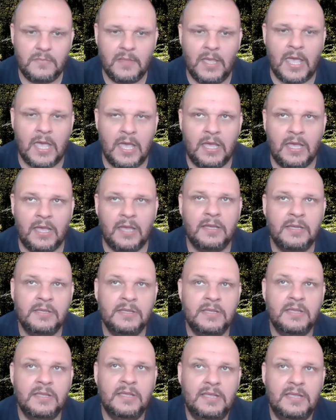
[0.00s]
Uh,
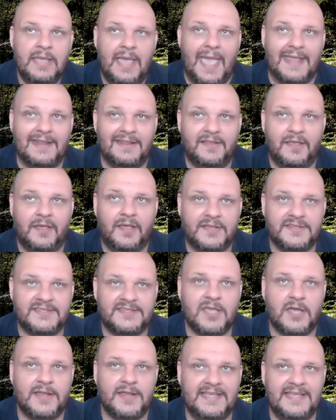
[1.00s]
and the
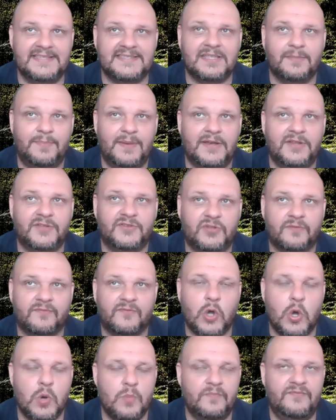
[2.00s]
Sun is the planet
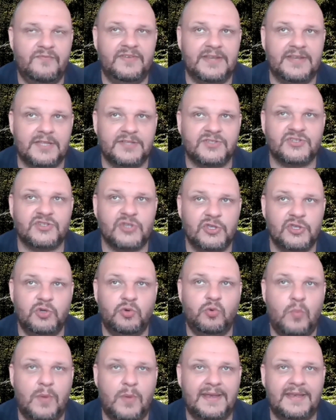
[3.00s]
of confidence, so
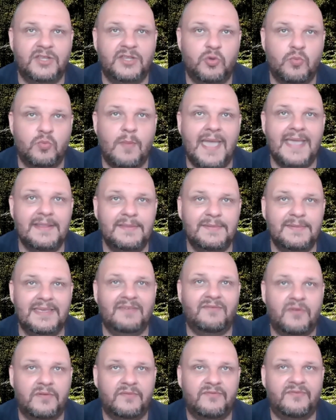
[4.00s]
you when you might
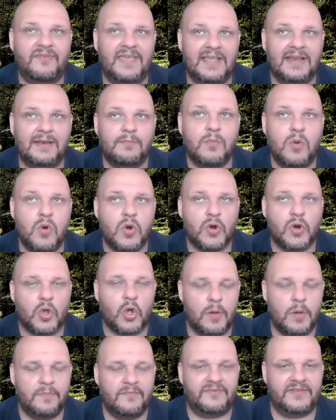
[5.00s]
even feel more
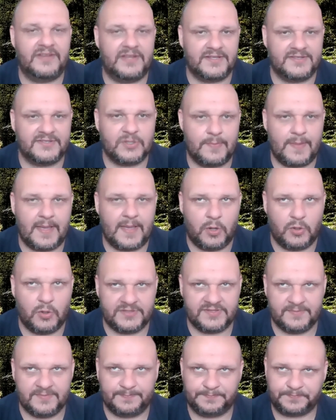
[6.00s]
confident
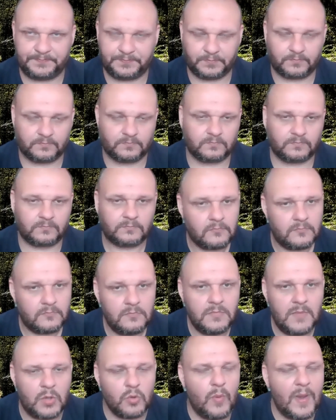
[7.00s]
about
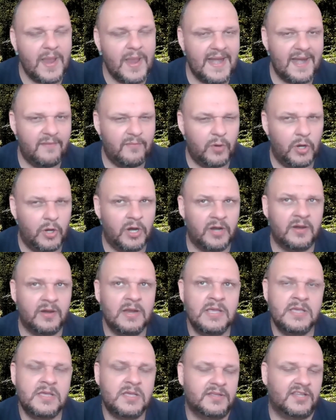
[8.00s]
wherever
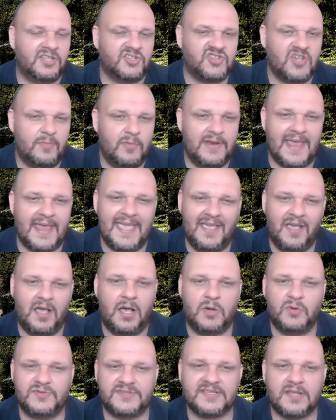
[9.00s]
the Gemini
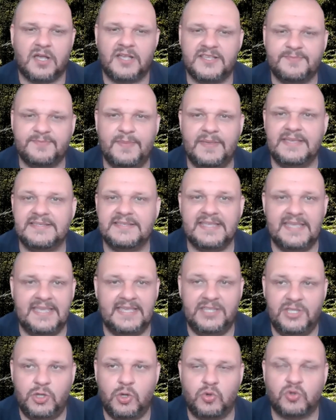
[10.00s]
house cusp is
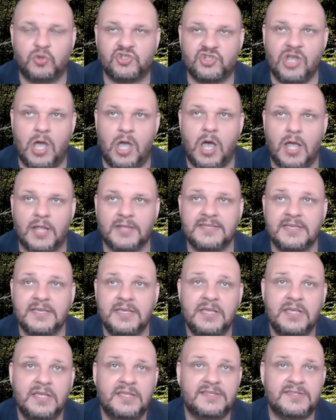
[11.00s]
in your chart.
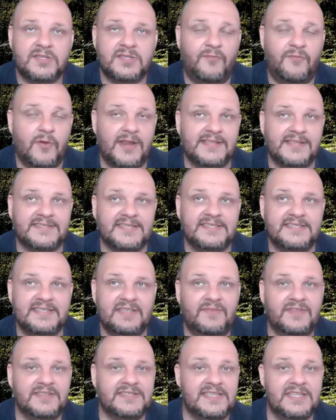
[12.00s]
So for instance,
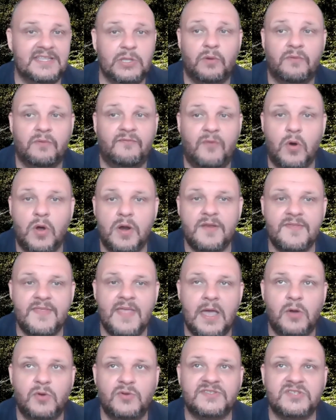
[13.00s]
if it's in your fourth
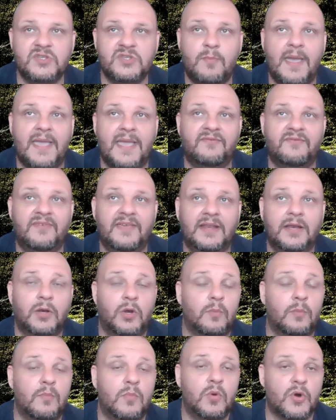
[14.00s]
house, you might feel a
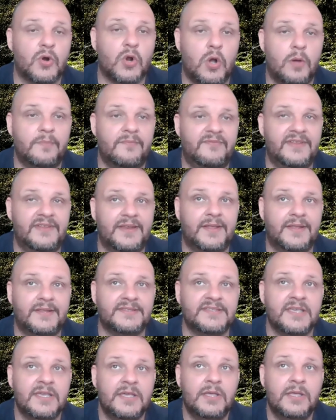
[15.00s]
lot more
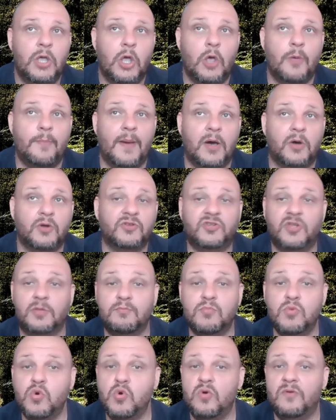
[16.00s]
confident about the
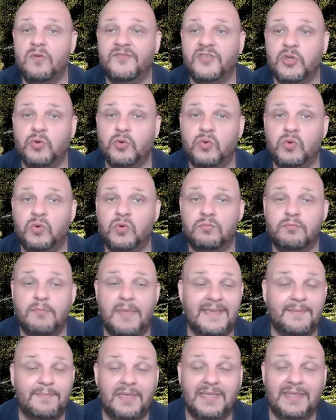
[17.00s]
move you
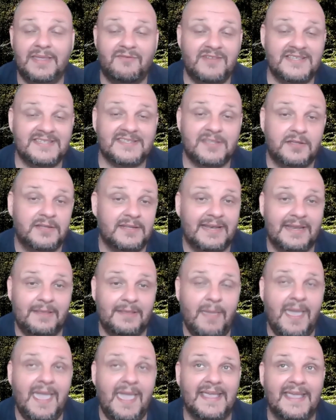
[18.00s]
maybe recently
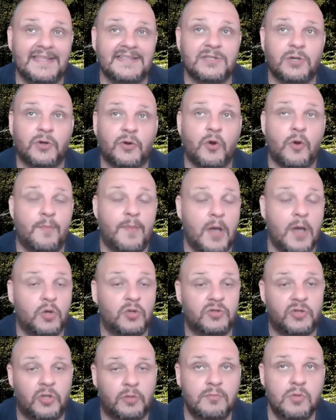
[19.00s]
made or
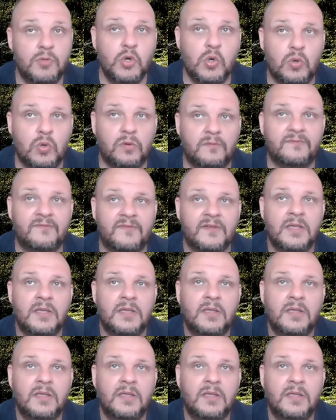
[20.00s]
about the move,